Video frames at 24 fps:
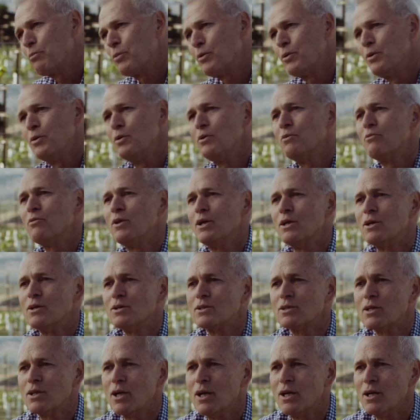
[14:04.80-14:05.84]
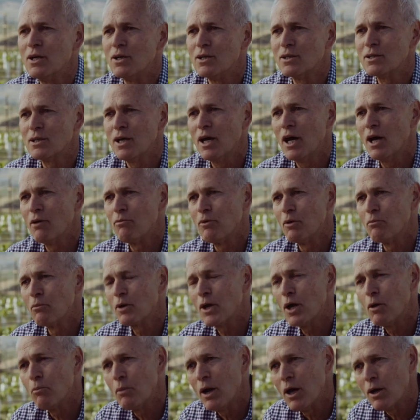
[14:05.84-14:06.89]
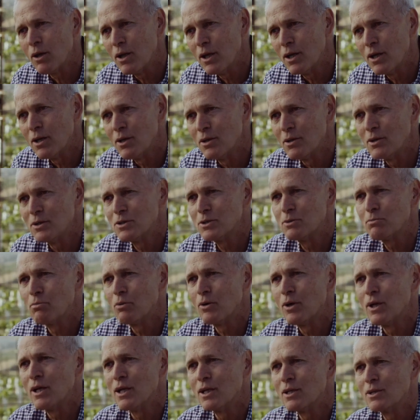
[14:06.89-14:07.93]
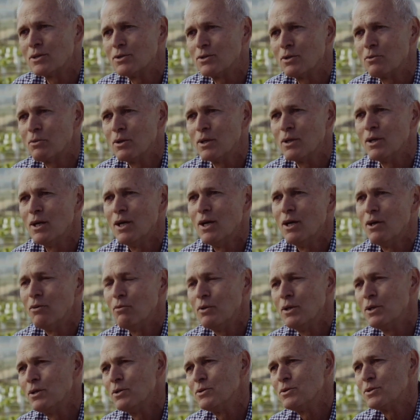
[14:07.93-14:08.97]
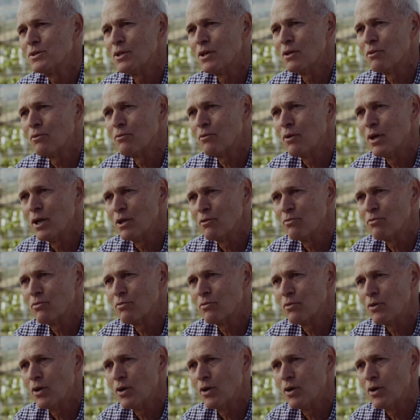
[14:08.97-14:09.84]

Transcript: to prune vineyards later to have them come out later in the spring, so we reduce the threat of